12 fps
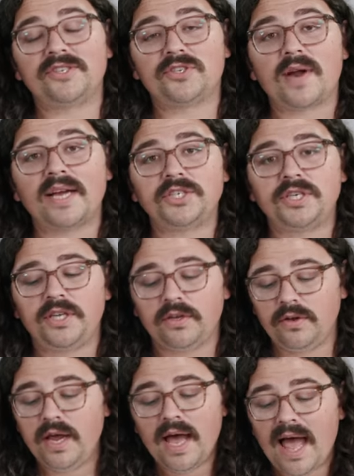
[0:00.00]
extraction
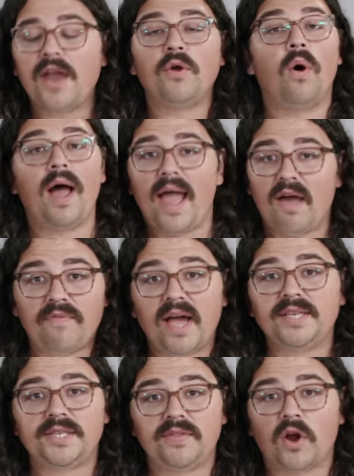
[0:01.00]
yield, I don't have
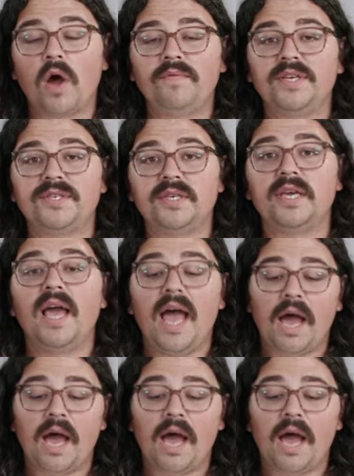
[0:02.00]
ice in there, obviously.